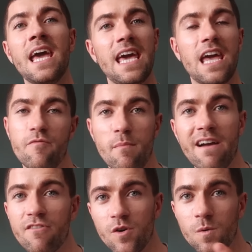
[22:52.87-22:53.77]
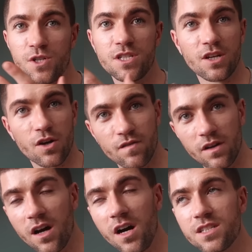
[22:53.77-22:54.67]
Eve Mario, which is in Covent
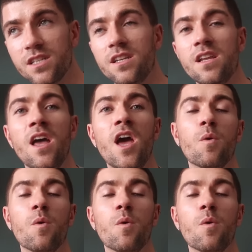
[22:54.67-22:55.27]
Garden.